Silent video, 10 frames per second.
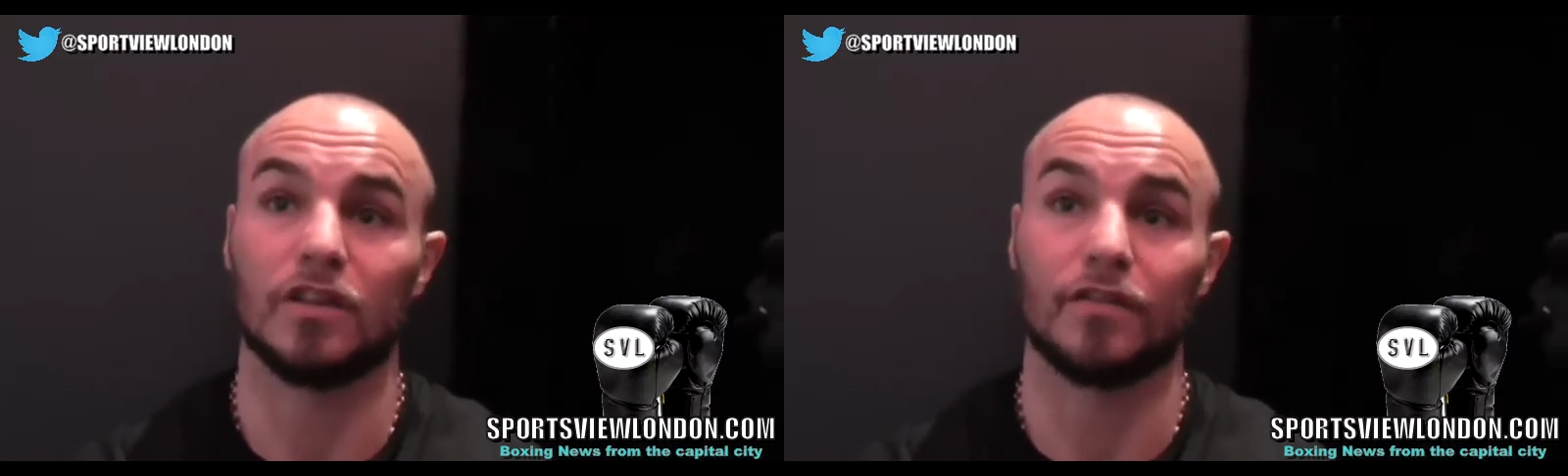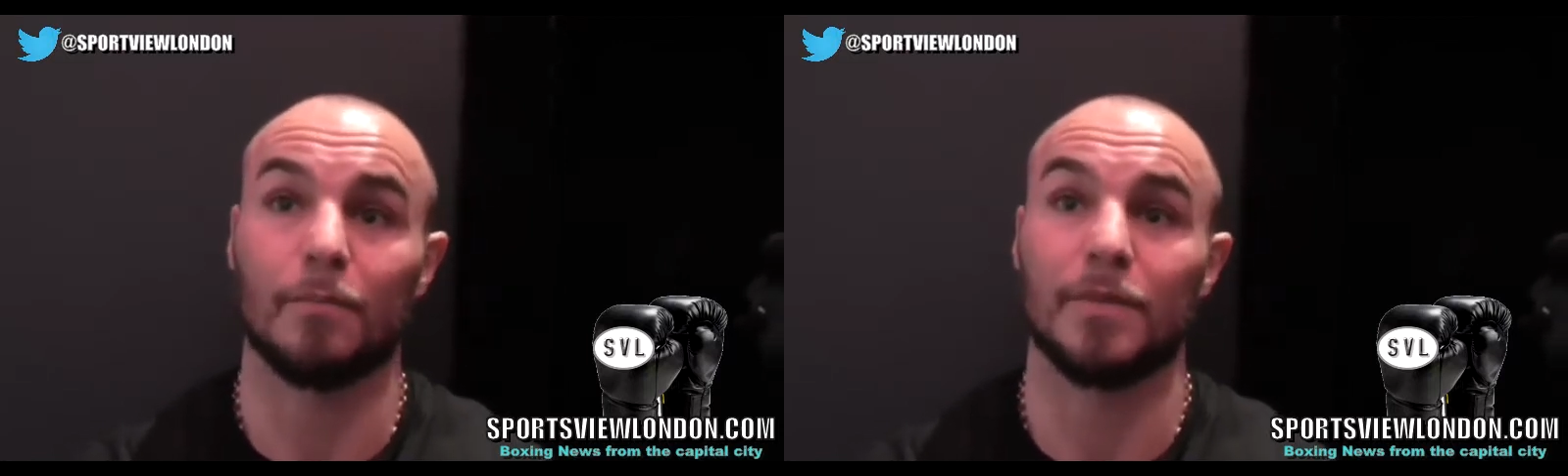
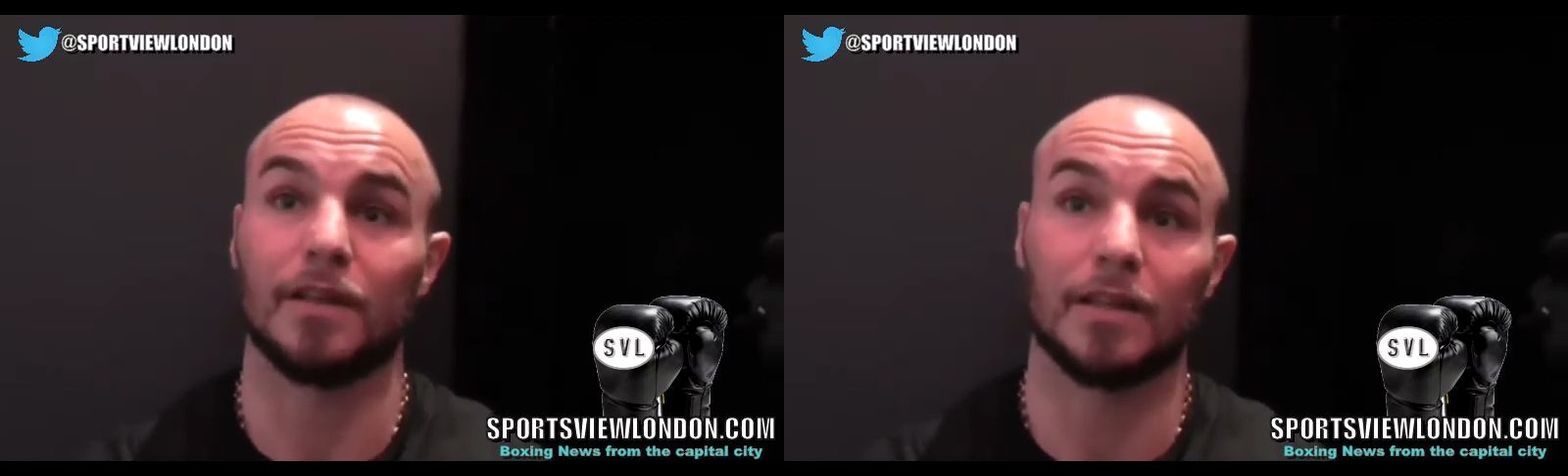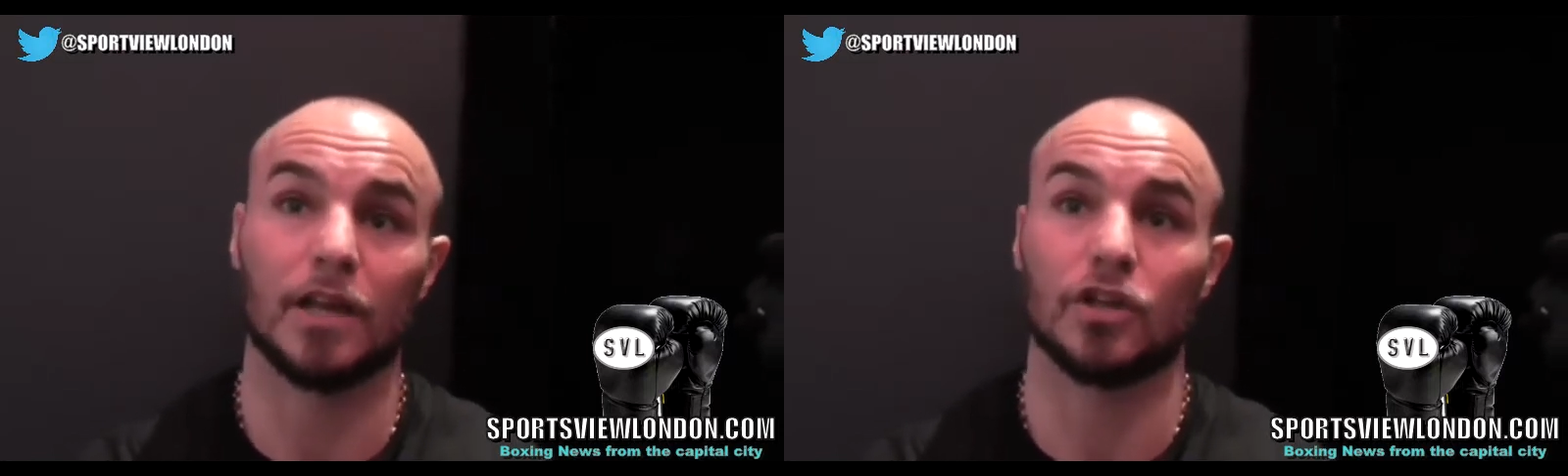I've had me
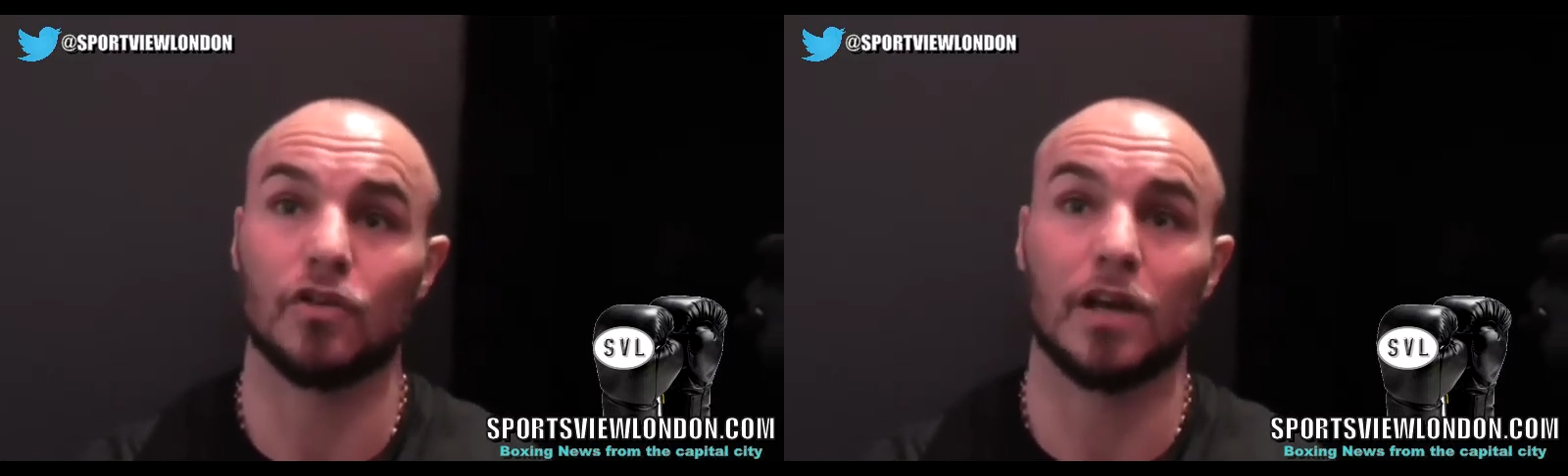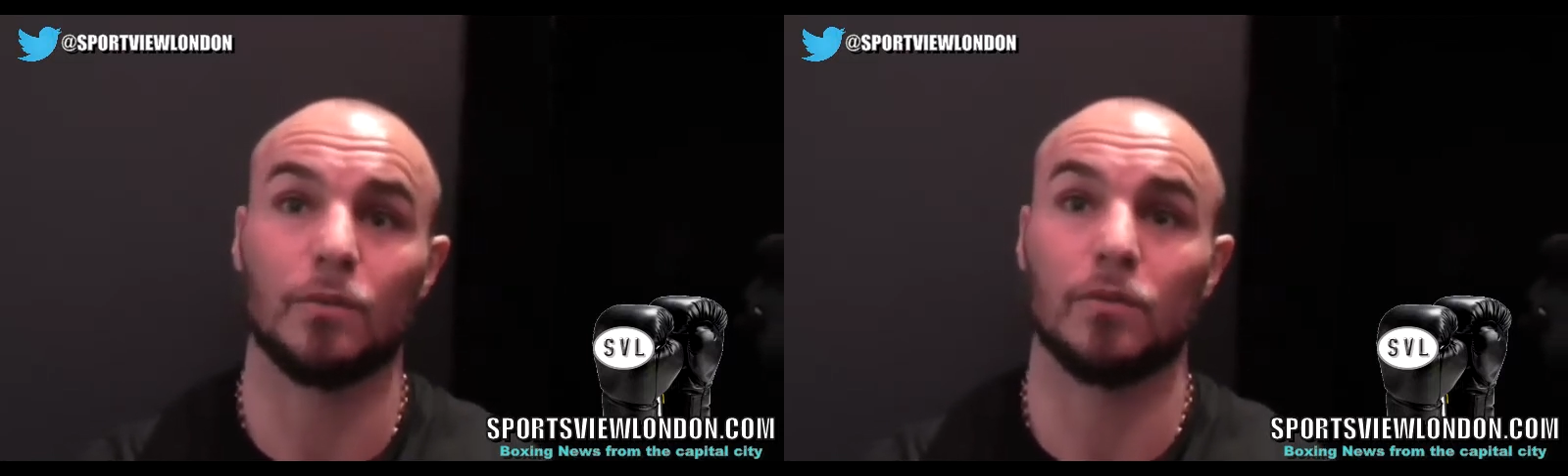head
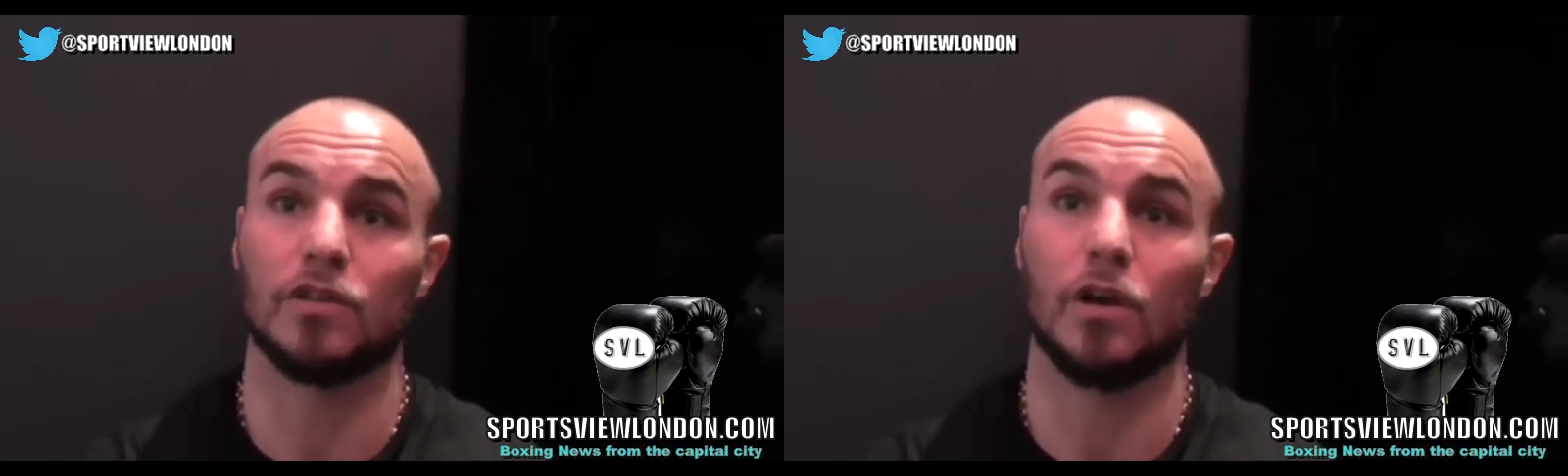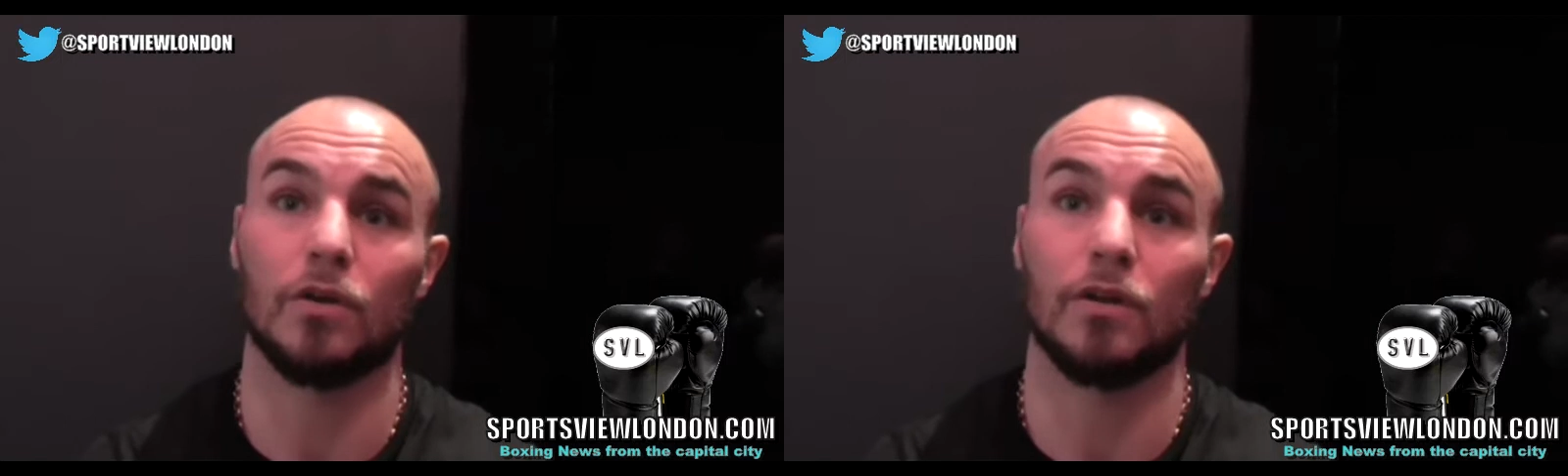training with
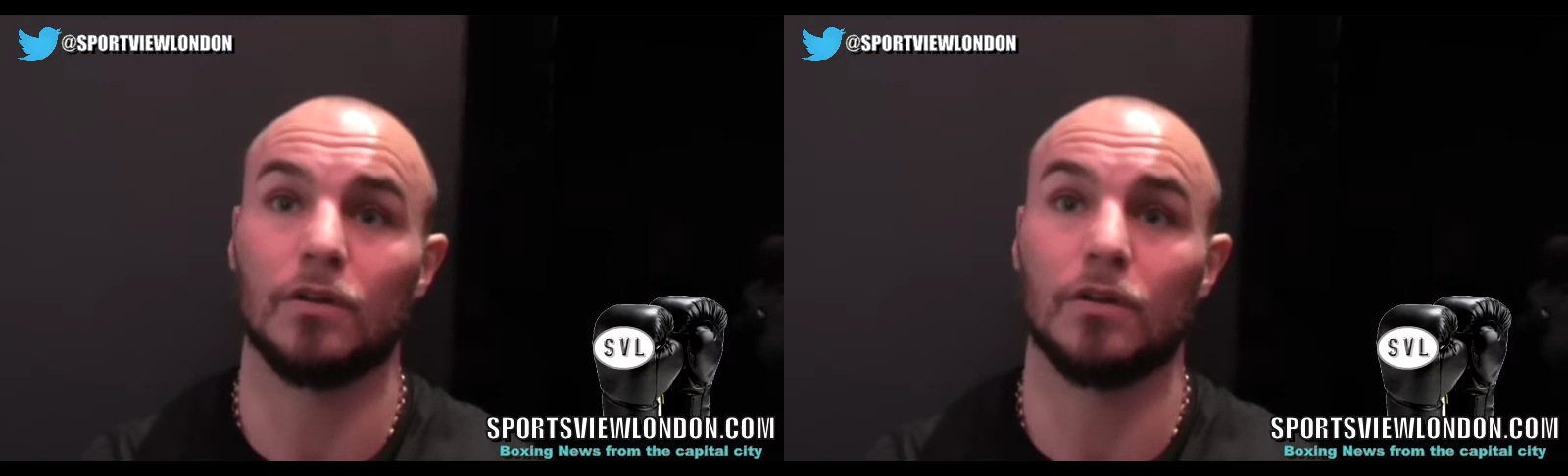Tony